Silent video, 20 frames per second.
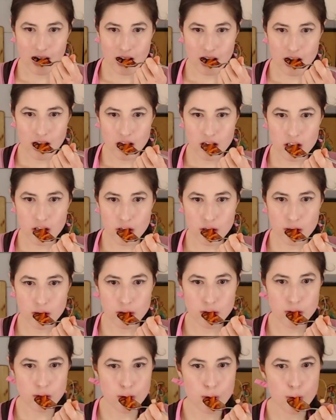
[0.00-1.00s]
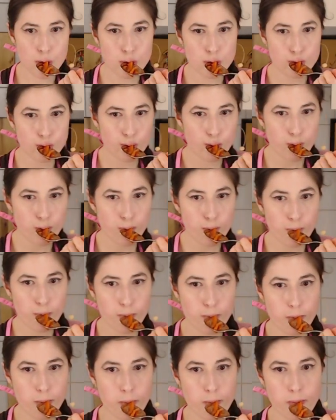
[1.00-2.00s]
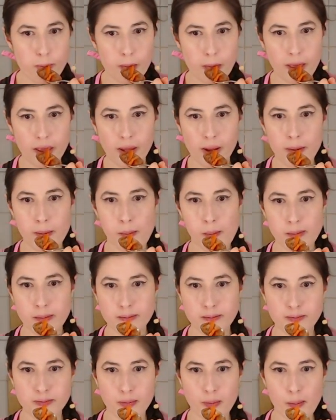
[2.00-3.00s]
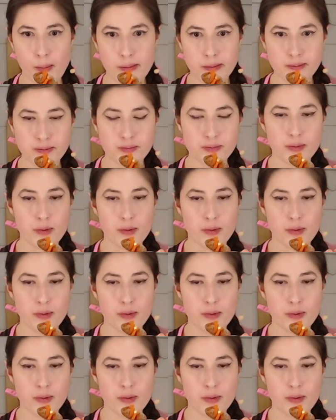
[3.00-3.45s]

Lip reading: No one is speaking in this clip.